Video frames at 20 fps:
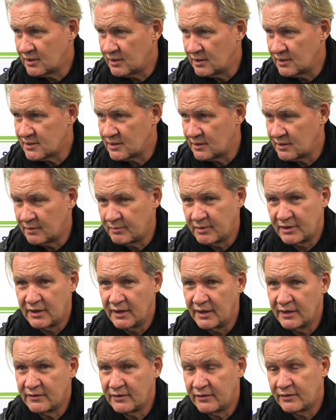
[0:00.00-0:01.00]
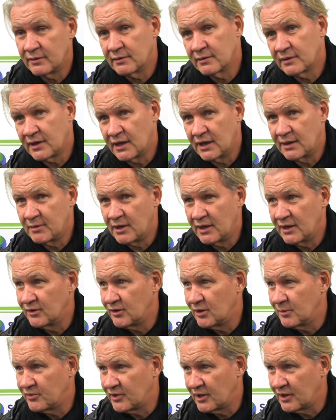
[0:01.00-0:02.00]
And I said I'd be delighted to, and came. And I
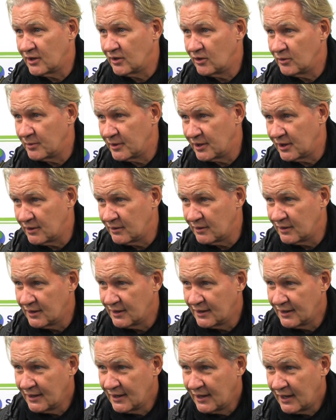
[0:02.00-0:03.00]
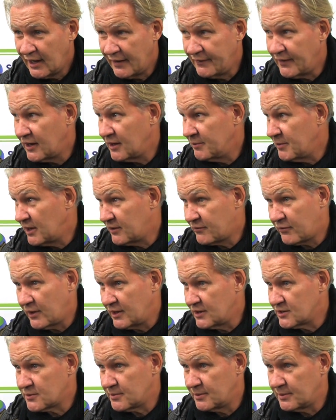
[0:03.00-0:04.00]
ended up singing "Hold Me Now." And then I made
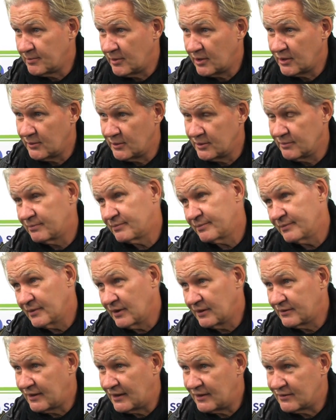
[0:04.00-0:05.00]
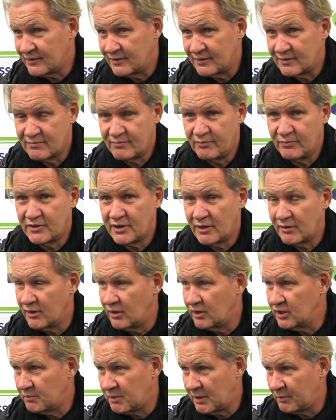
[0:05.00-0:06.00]
friends with Manu and Des and Jerry,
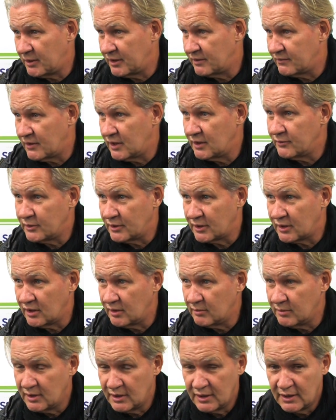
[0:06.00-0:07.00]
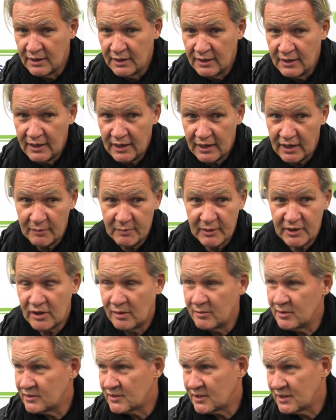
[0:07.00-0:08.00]
all the people involved with the club. And I've been
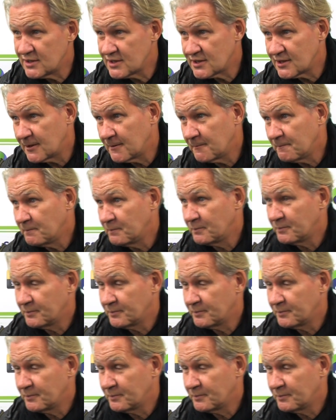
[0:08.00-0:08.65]
coming since, you know.